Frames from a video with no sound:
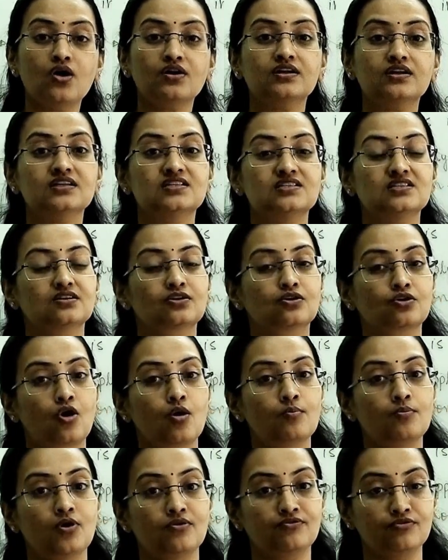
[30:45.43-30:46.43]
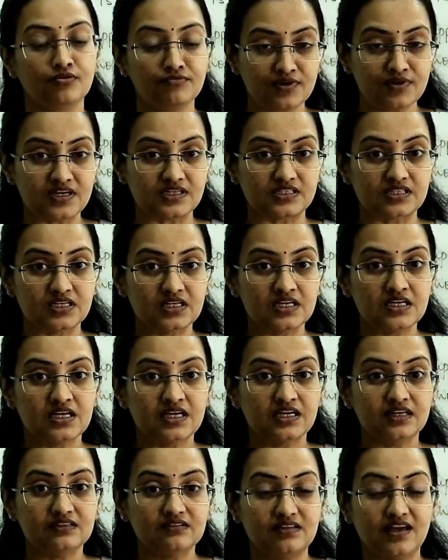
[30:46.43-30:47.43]
it's a crop of a wheat,
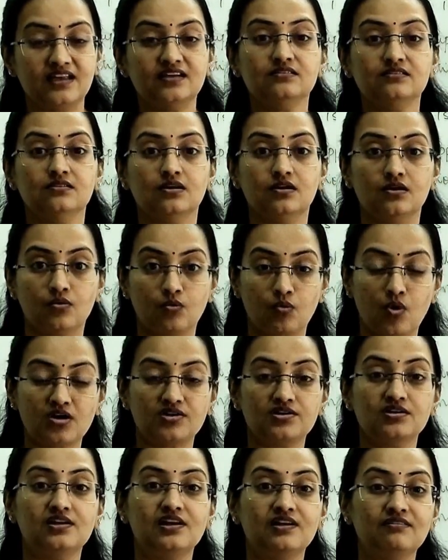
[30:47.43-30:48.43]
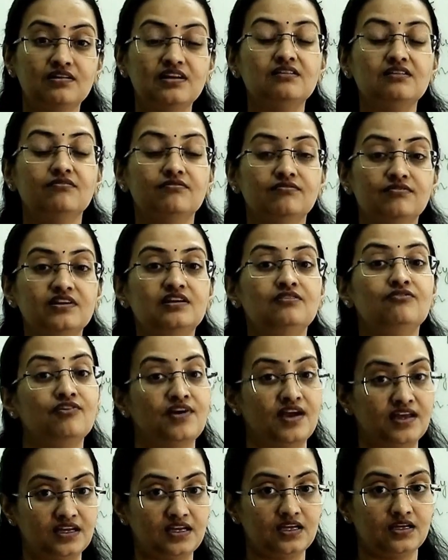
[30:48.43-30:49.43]
then water level will
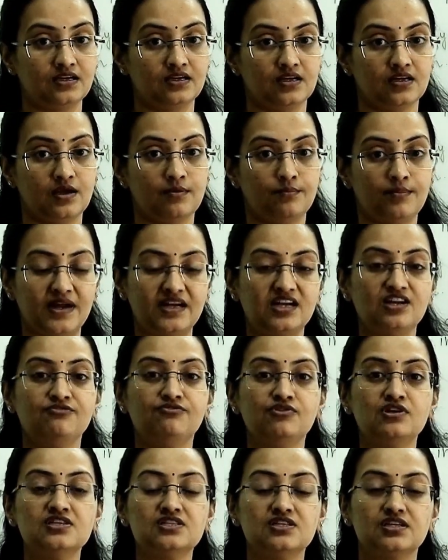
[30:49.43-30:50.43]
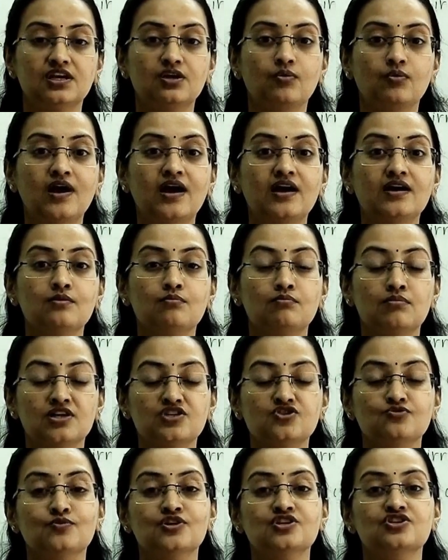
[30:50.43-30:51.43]
vary. Paddy fields require
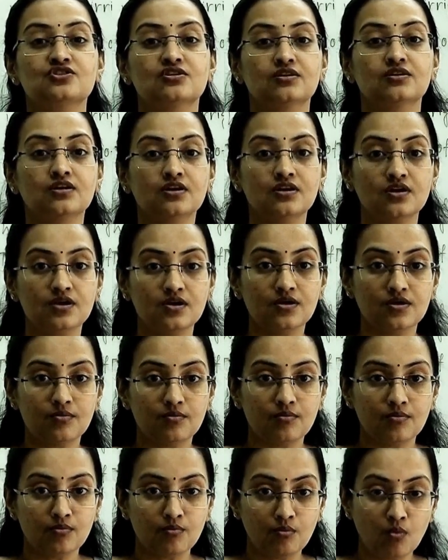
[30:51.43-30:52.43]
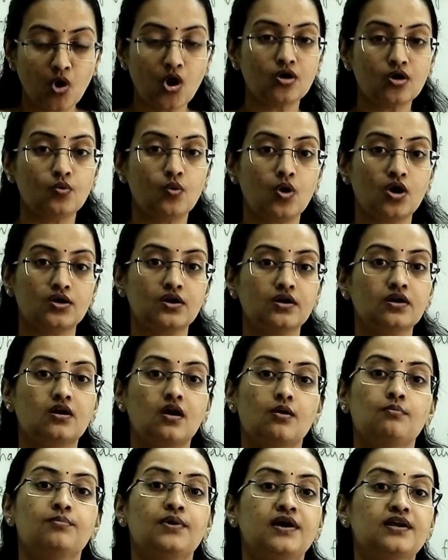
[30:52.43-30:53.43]
much more water
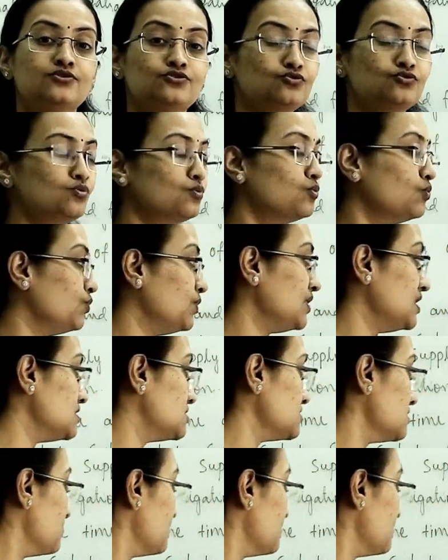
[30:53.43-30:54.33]
compared to wheat.